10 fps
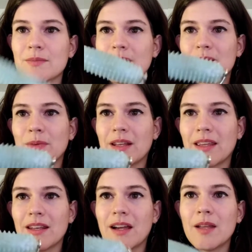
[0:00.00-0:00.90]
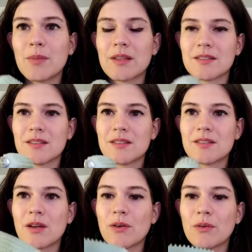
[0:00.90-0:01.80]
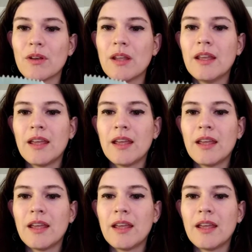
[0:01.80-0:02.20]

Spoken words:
This one I cannot because it's stone,